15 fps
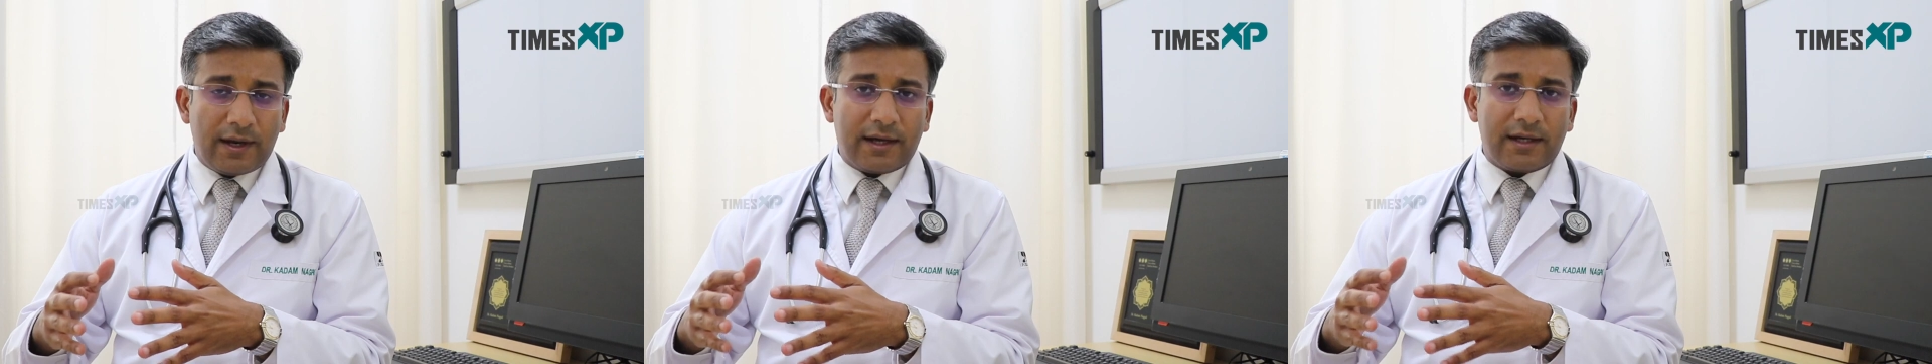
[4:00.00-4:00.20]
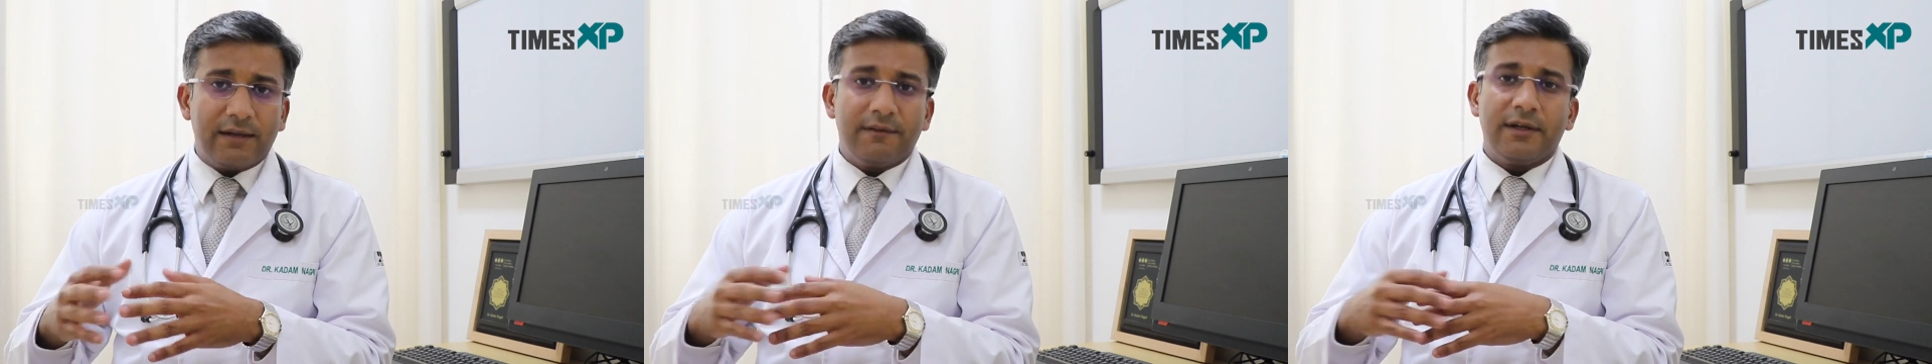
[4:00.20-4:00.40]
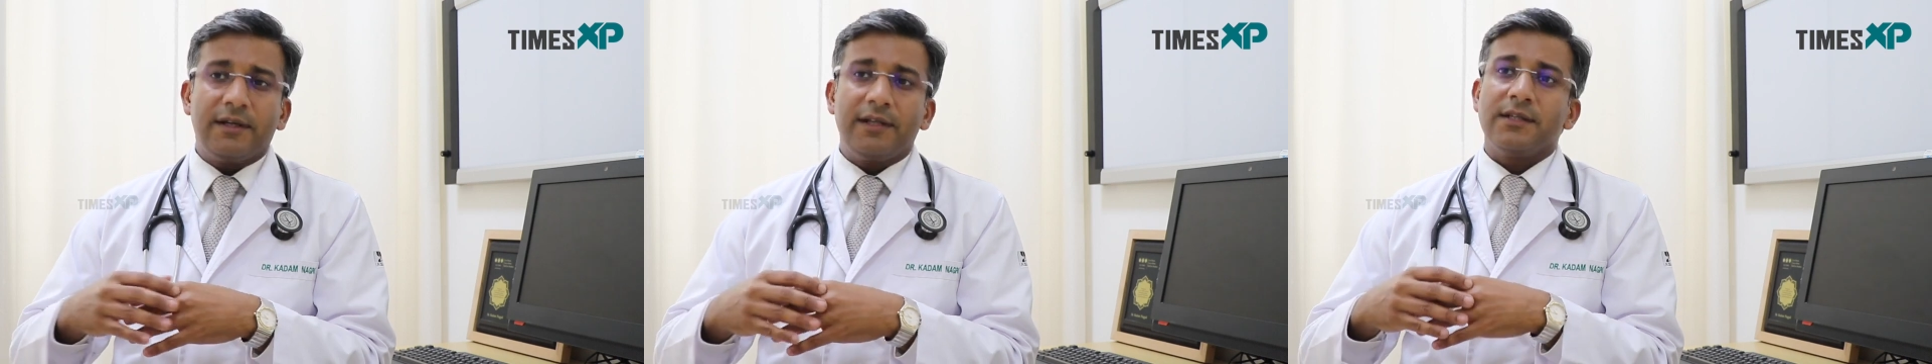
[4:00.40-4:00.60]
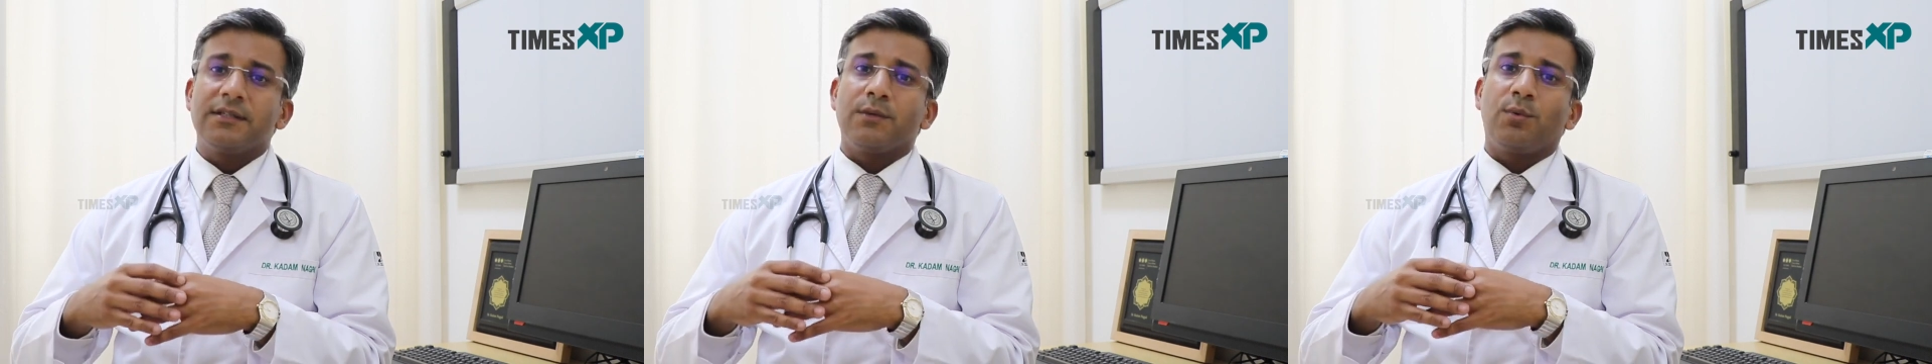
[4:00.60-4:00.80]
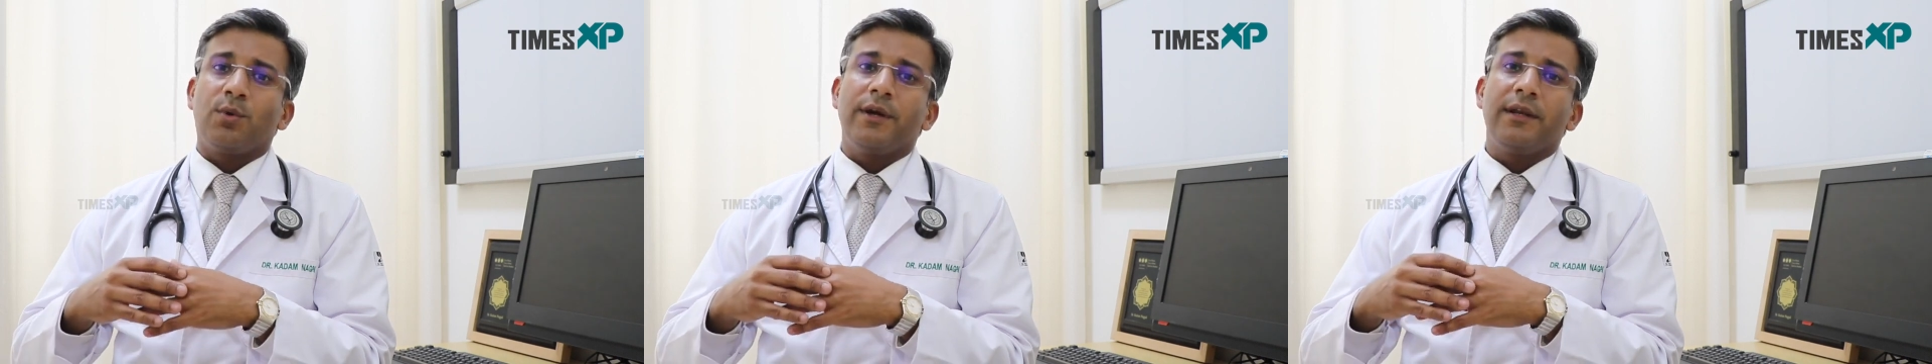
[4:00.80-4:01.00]
activities,
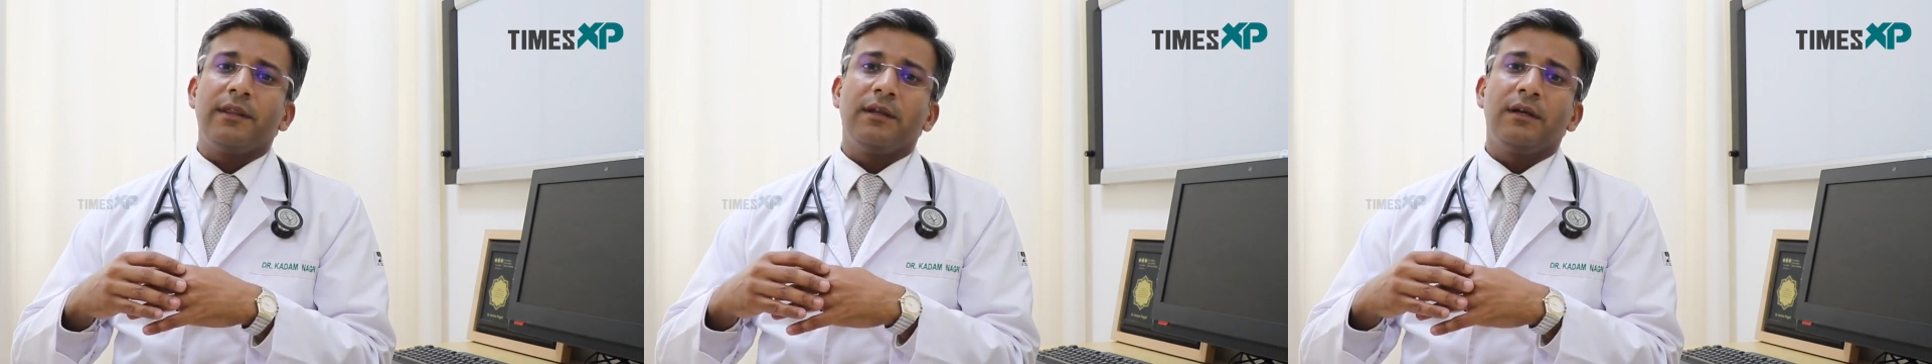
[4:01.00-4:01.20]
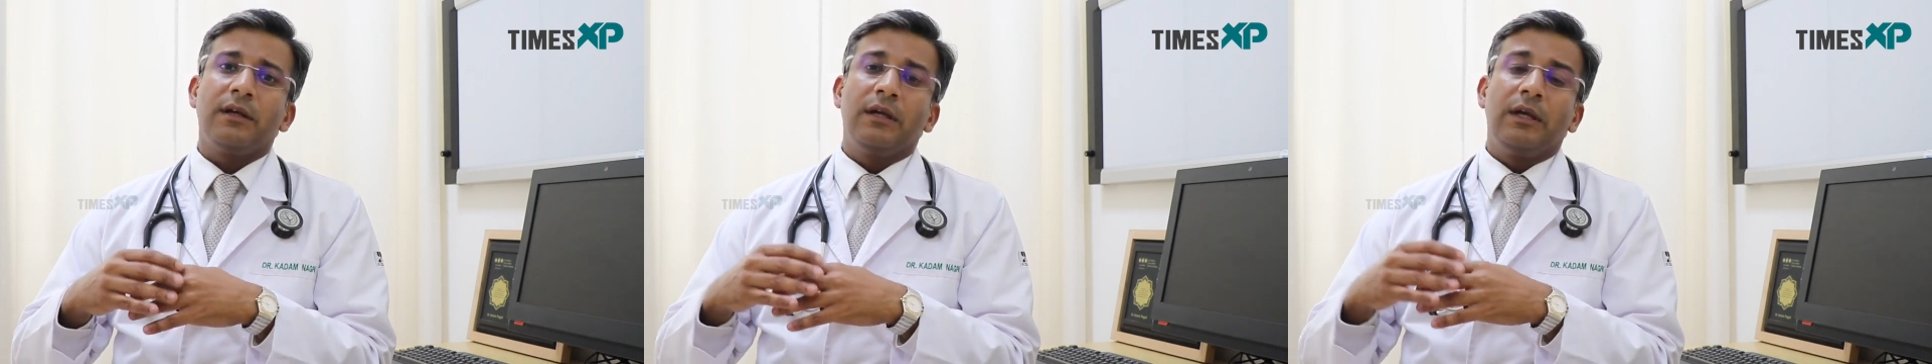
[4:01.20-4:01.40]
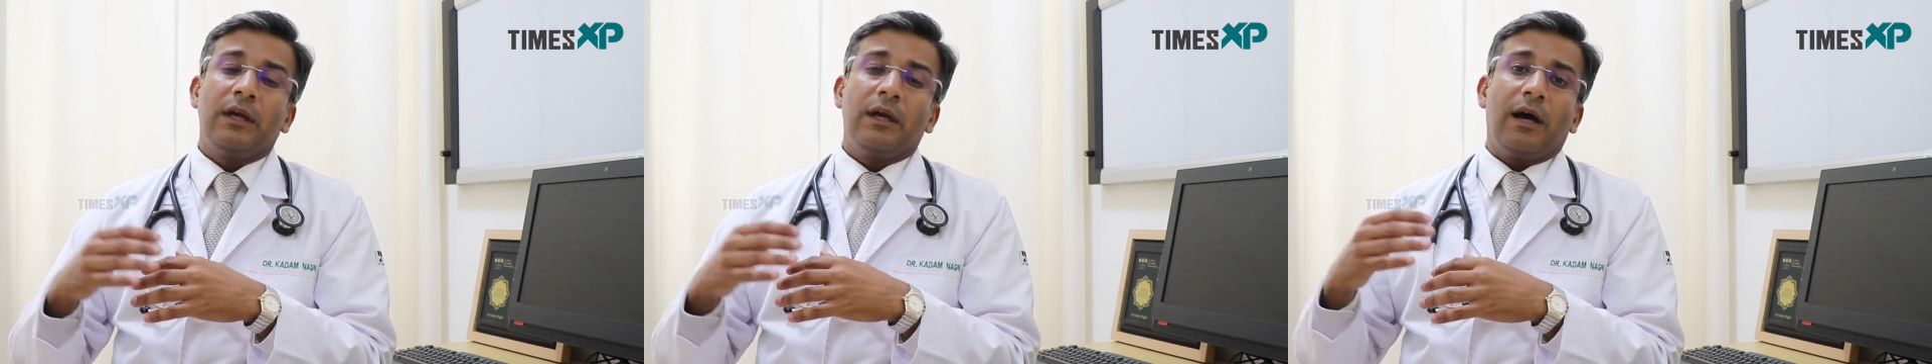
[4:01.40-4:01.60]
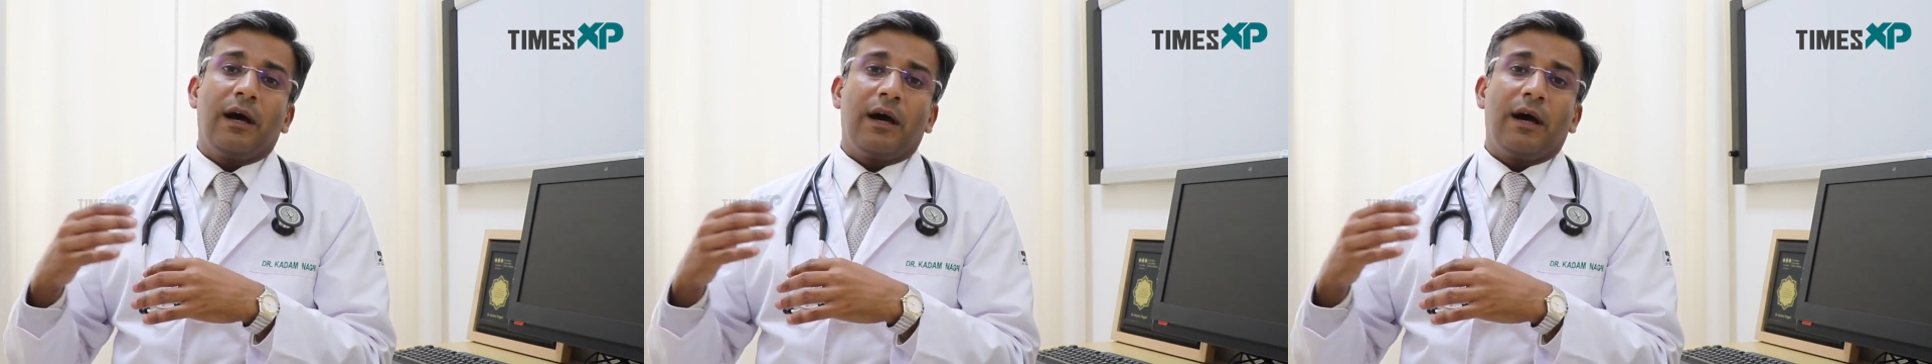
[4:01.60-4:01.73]
avoid the